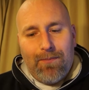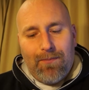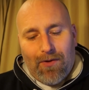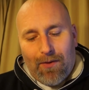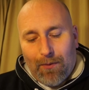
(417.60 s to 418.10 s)

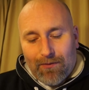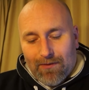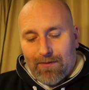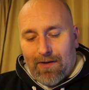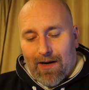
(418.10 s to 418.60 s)
So it
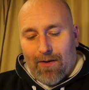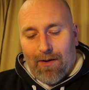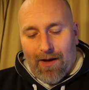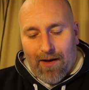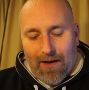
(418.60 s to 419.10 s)
wasn't, you know,
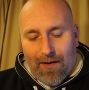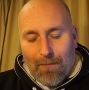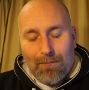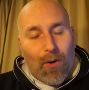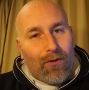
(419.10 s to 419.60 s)
a
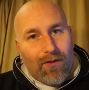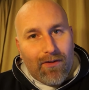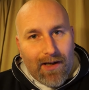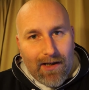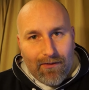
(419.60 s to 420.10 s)
modern
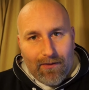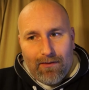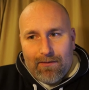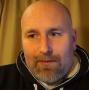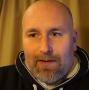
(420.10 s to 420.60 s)

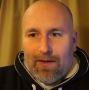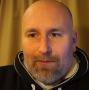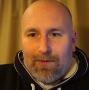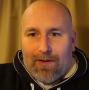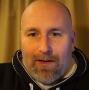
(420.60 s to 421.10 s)
diesel. It was